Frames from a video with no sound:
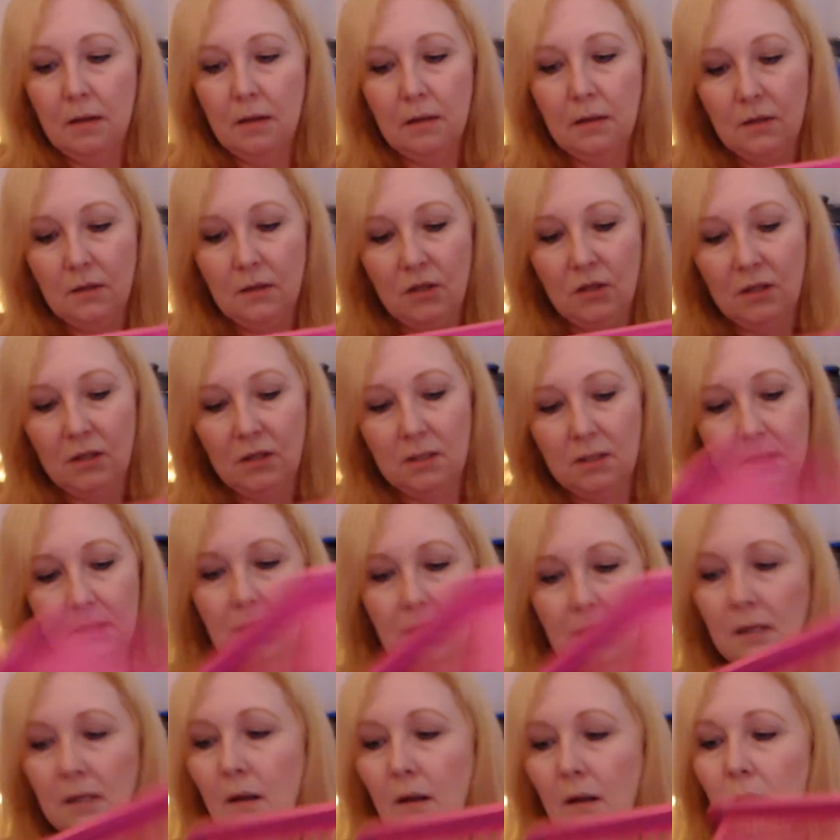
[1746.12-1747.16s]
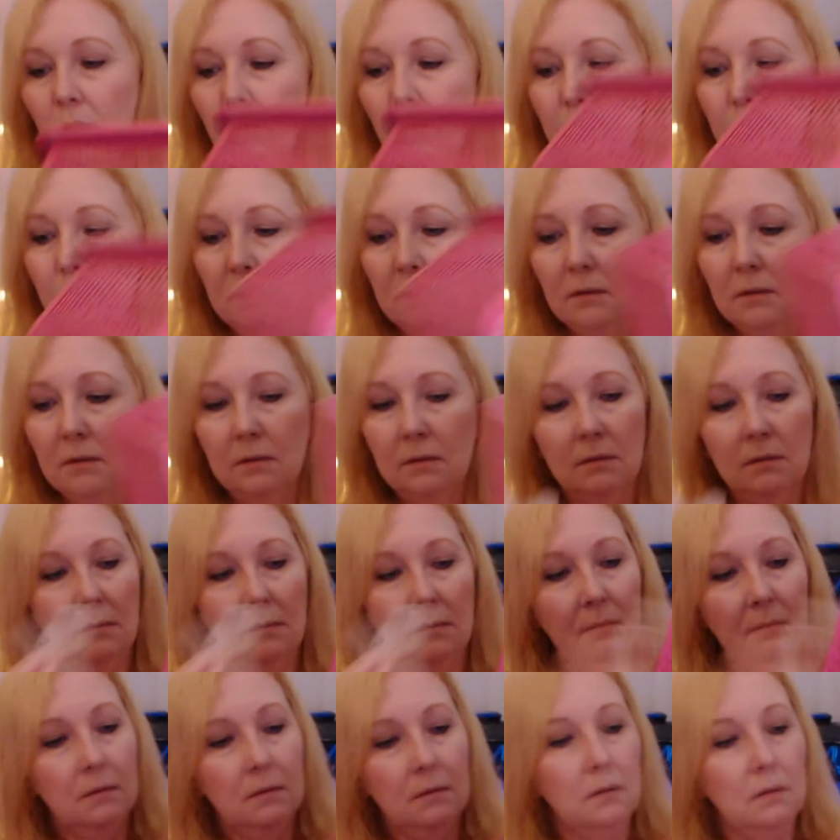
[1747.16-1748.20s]
Just to get all the
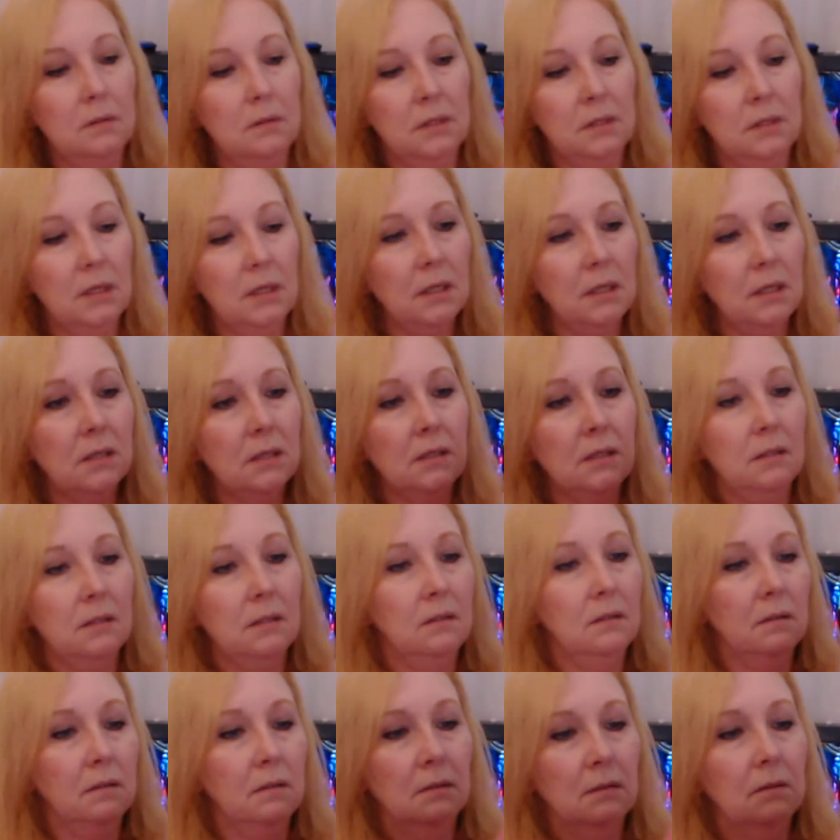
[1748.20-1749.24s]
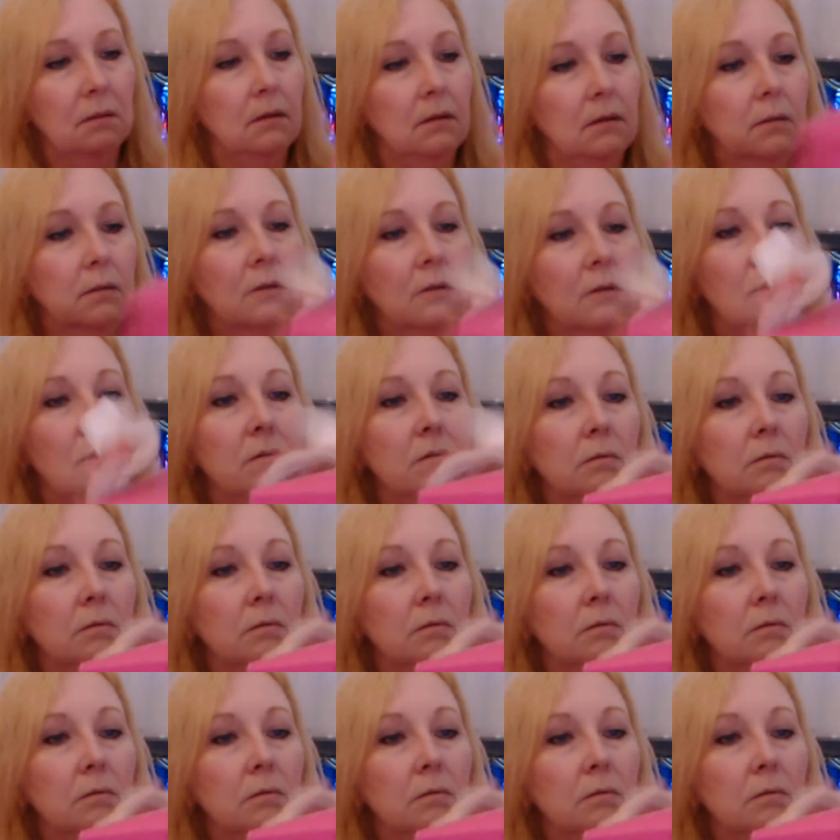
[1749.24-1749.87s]
dust and dirt,